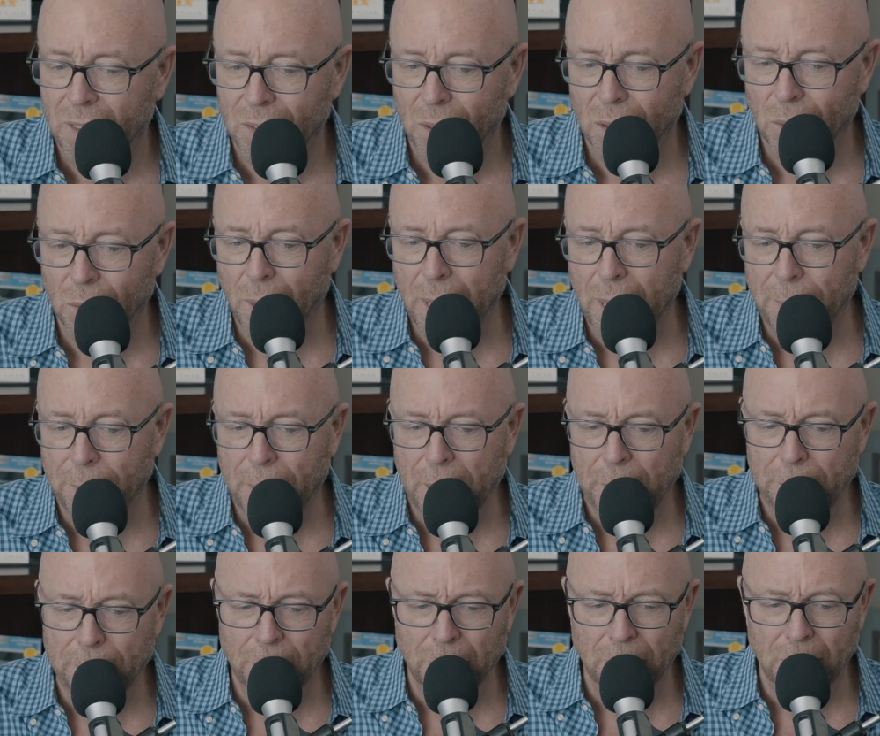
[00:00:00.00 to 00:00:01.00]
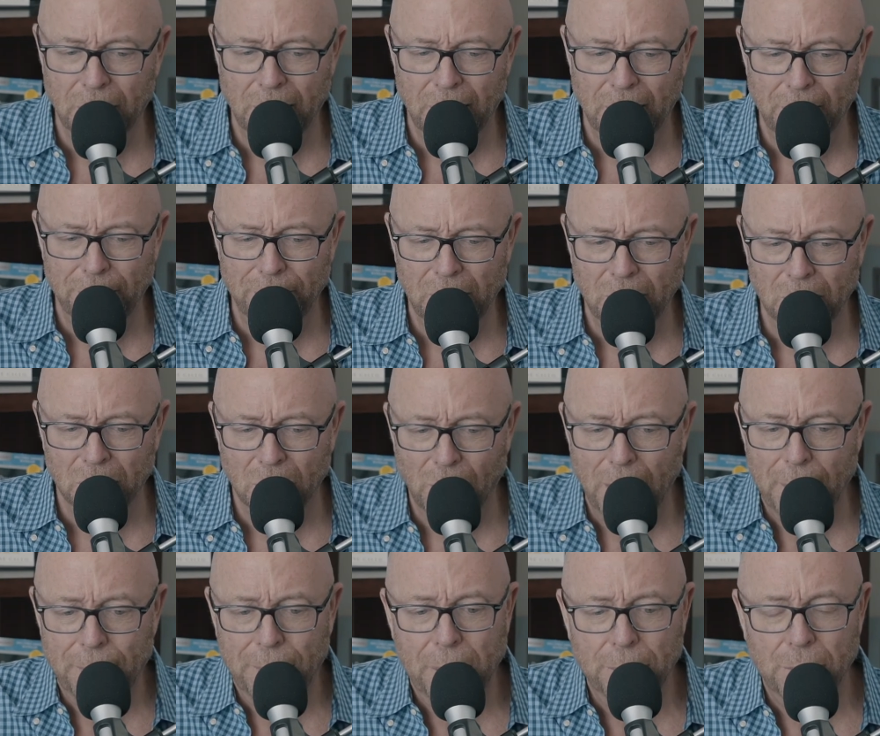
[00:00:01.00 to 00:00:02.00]
So the right people, um, you know,
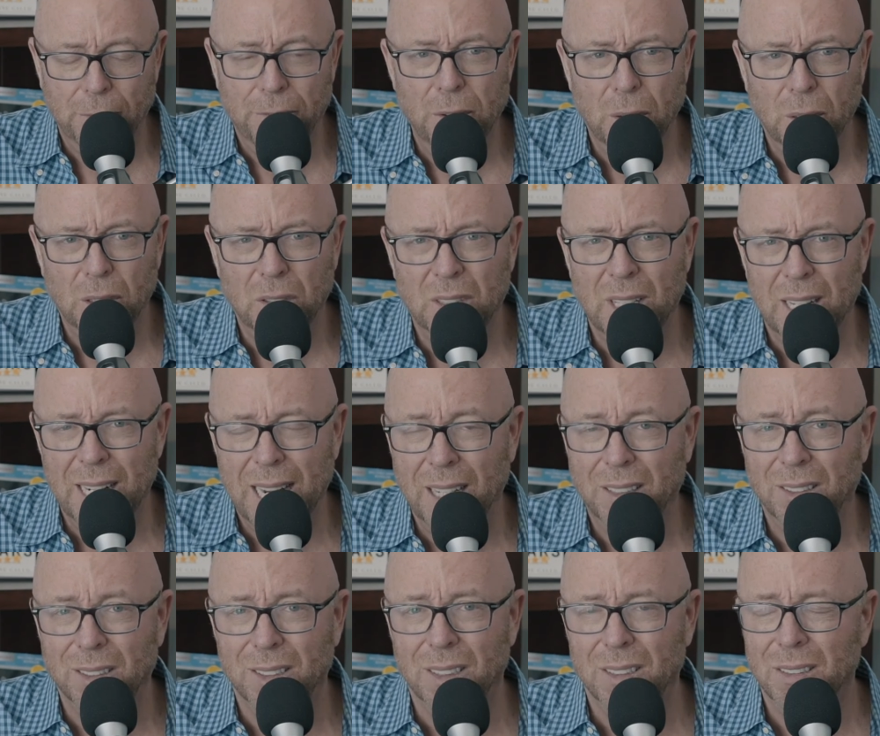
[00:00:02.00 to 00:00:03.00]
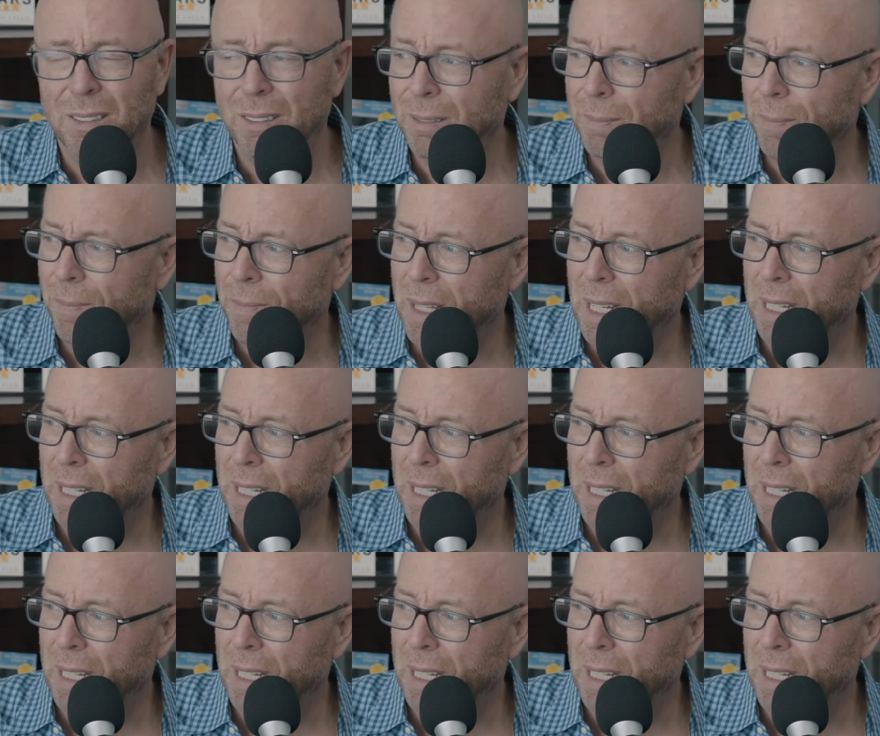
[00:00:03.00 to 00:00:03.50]
the right people focused on excellence.